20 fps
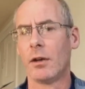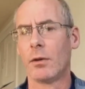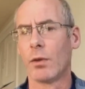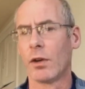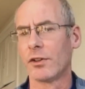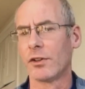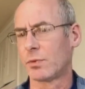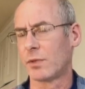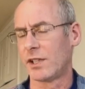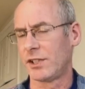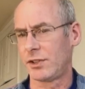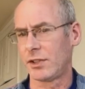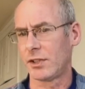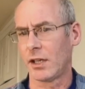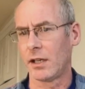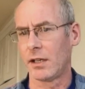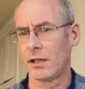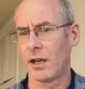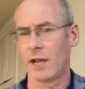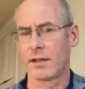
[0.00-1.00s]
ones which
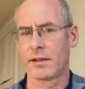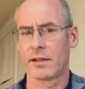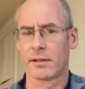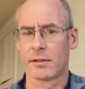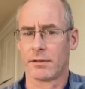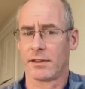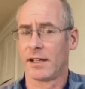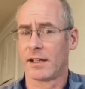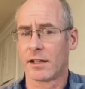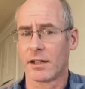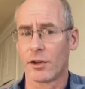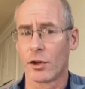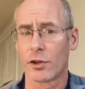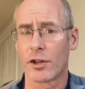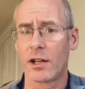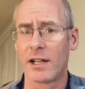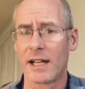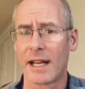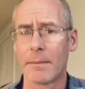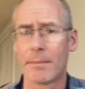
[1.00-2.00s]
I think are not
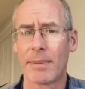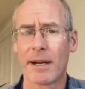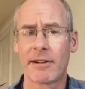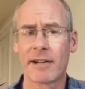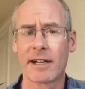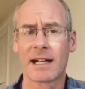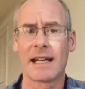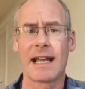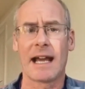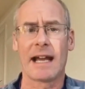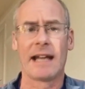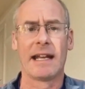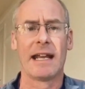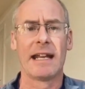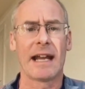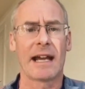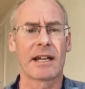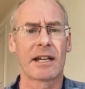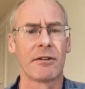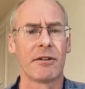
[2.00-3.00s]
only empirically
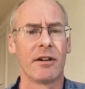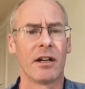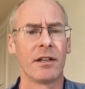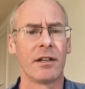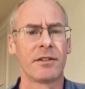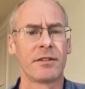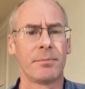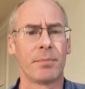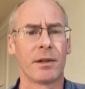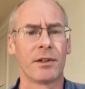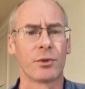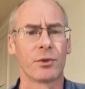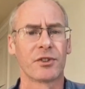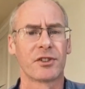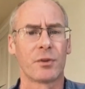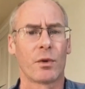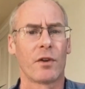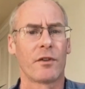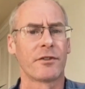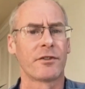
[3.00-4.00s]
inaccurate, but
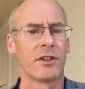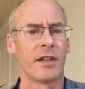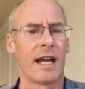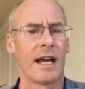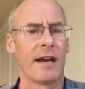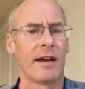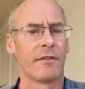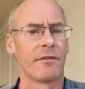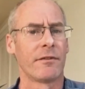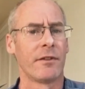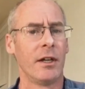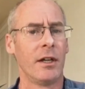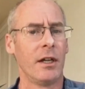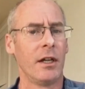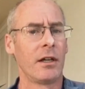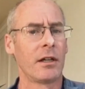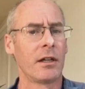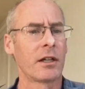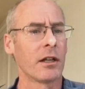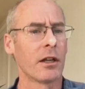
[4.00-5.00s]
also often have
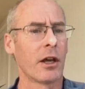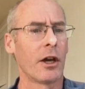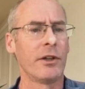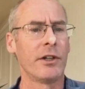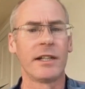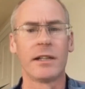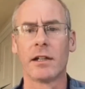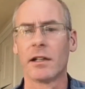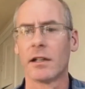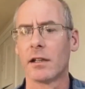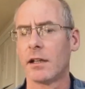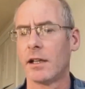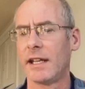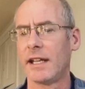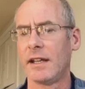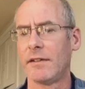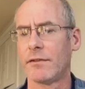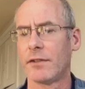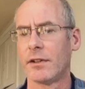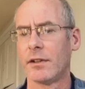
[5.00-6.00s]
colonial and
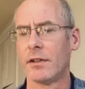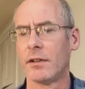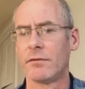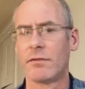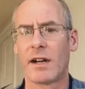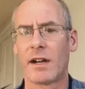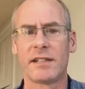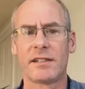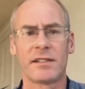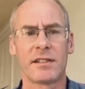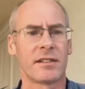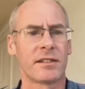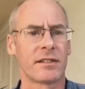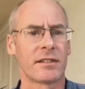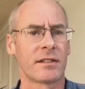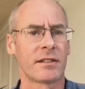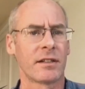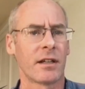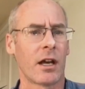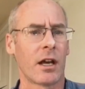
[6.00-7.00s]
even
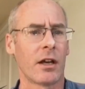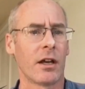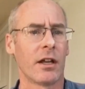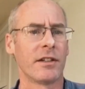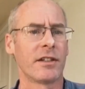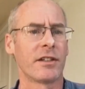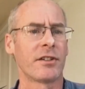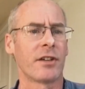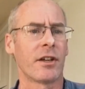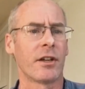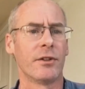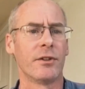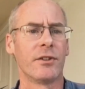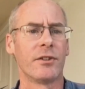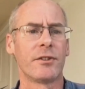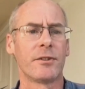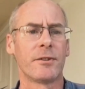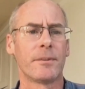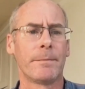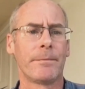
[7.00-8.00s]
racist
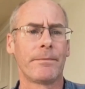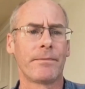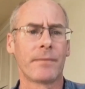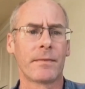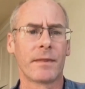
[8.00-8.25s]
undertones.